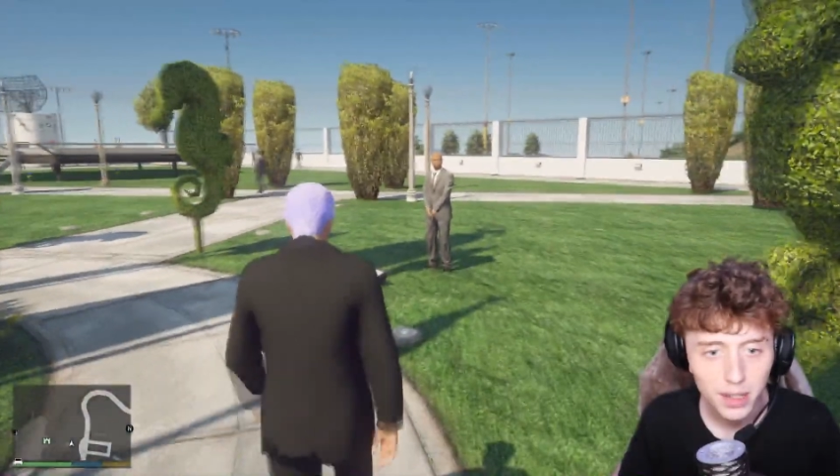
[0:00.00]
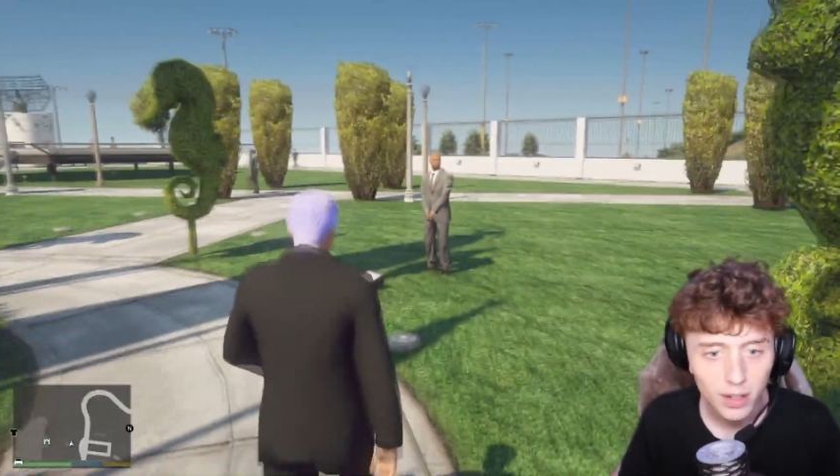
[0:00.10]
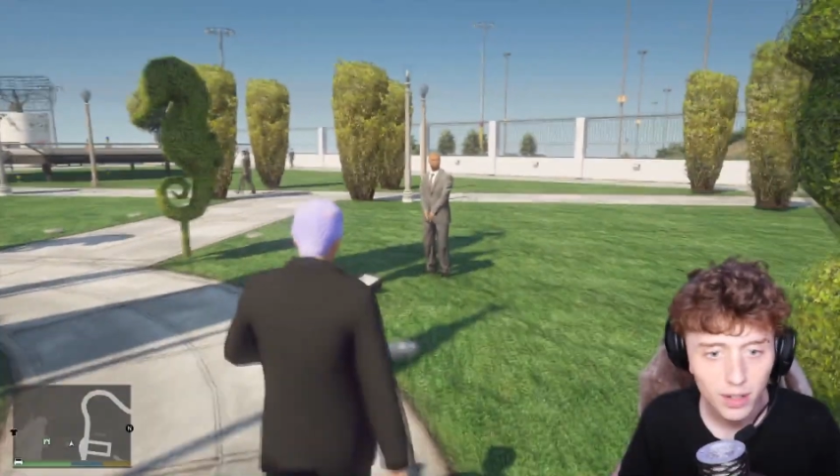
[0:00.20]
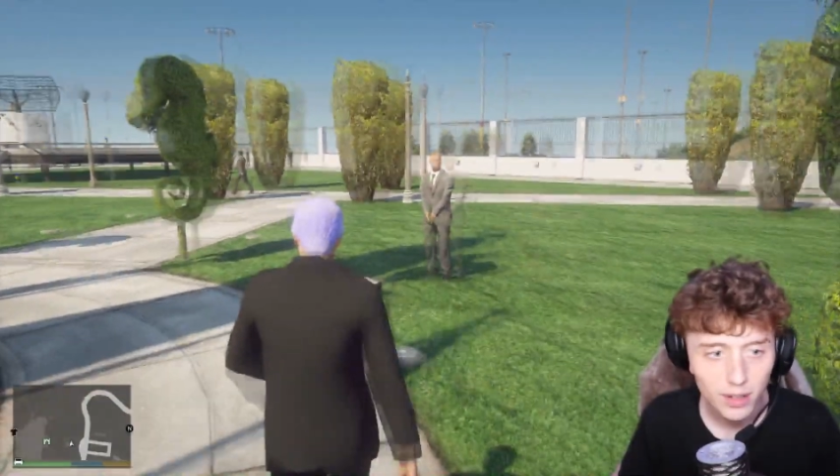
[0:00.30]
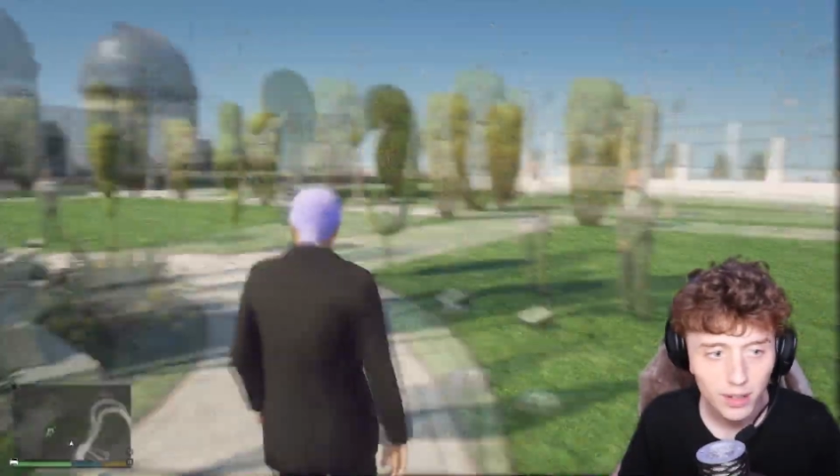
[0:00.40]
No,
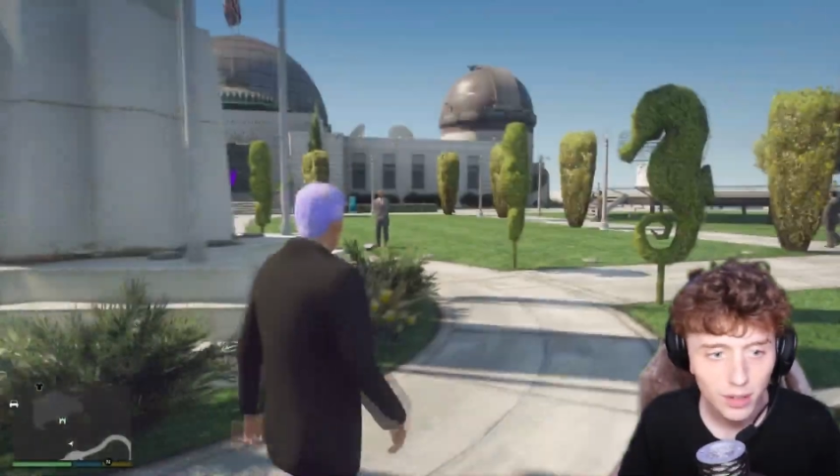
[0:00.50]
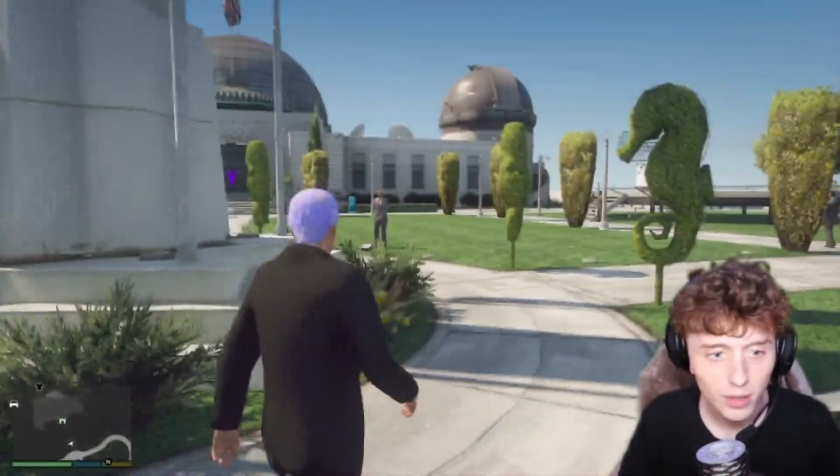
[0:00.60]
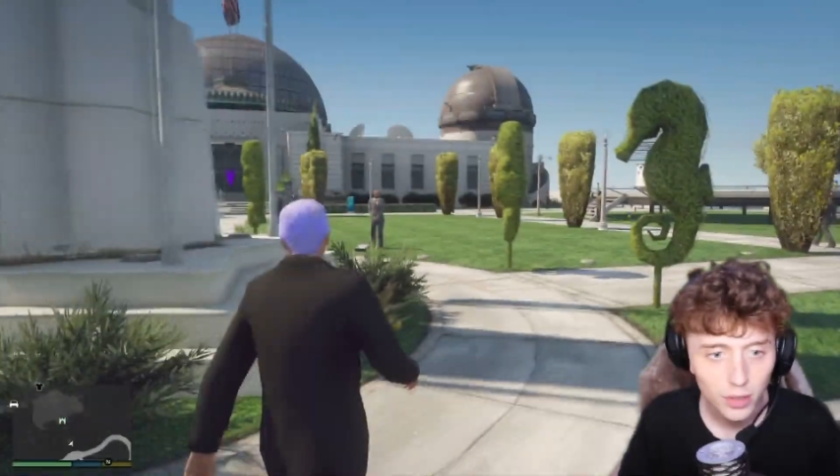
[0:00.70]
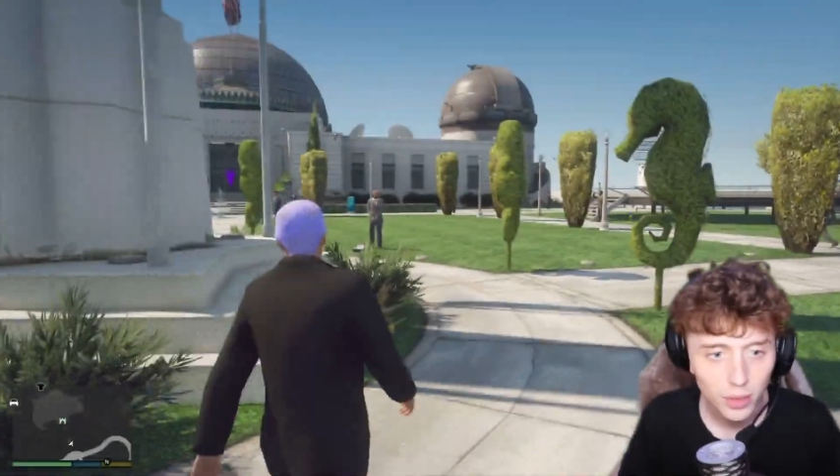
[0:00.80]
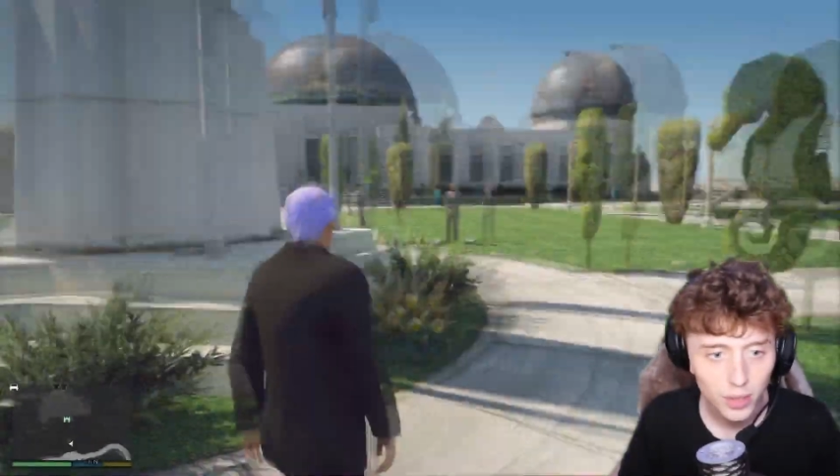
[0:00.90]

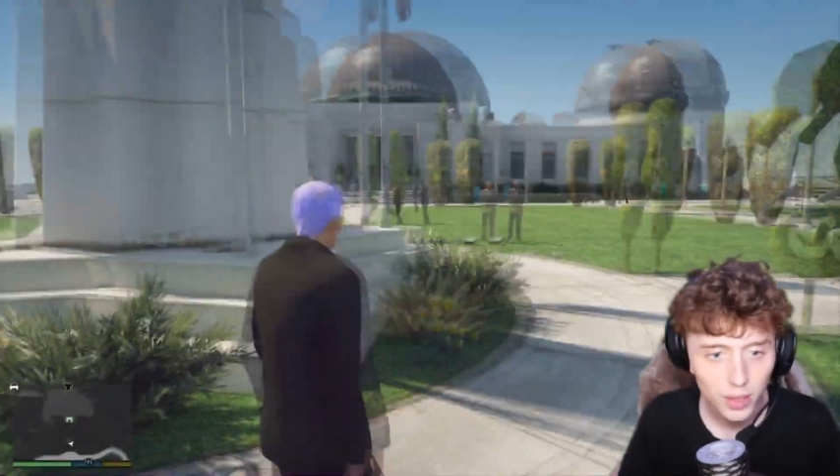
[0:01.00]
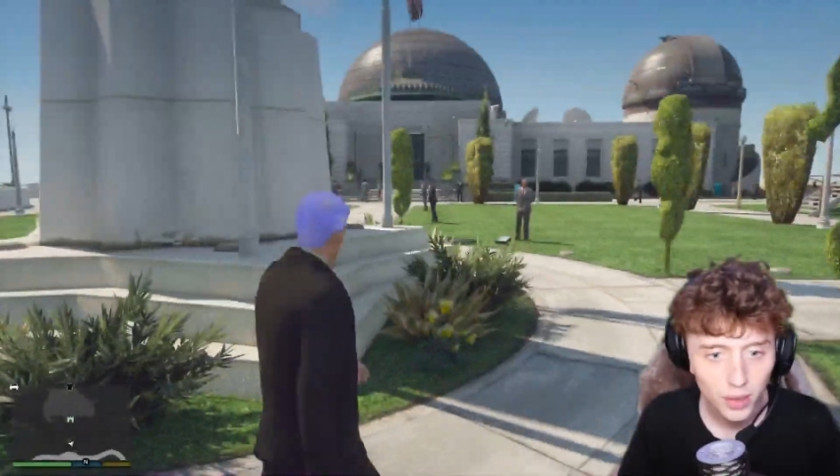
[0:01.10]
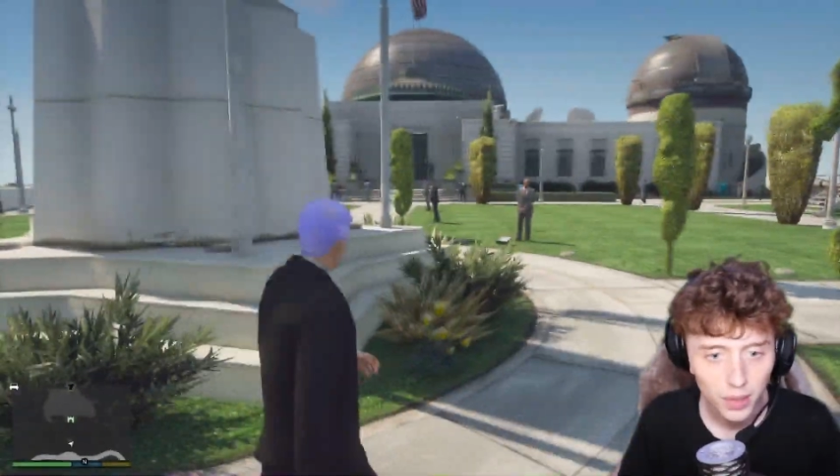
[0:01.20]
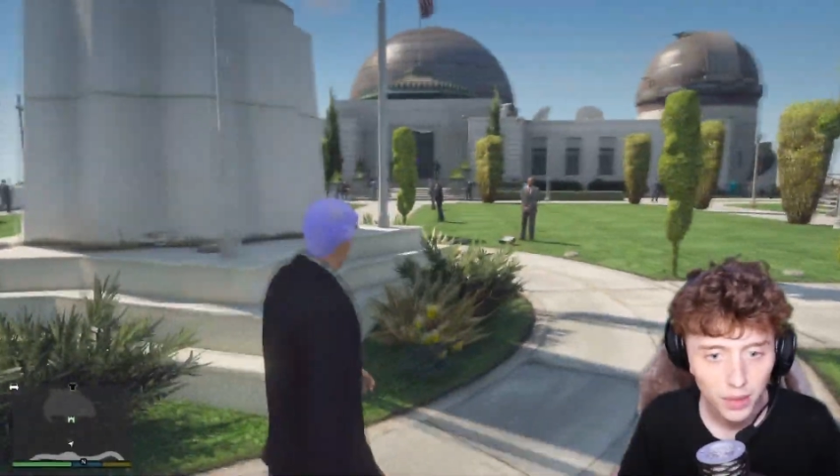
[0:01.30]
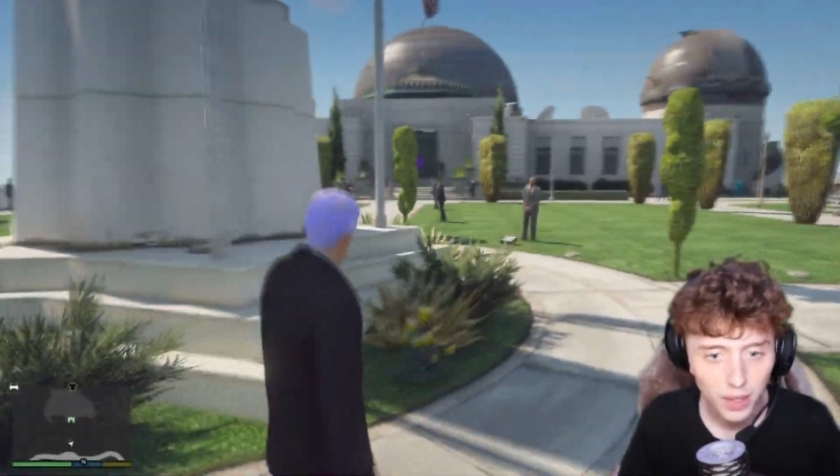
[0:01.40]
not sure what's
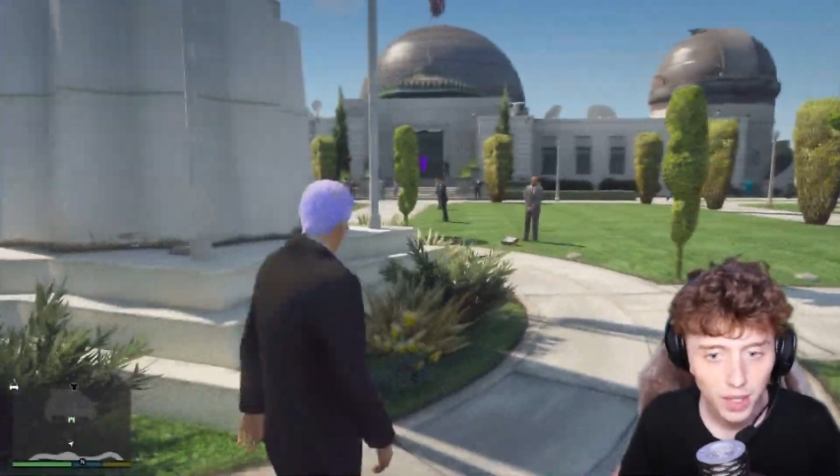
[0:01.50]
going on